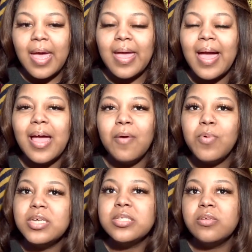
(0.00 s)
i
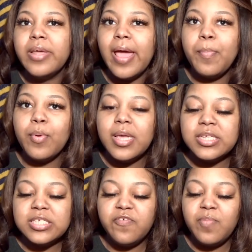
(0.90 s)
was a little
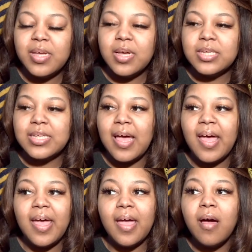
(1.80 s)
apprehensive because i
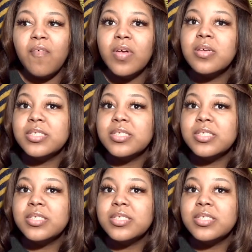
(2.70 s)
have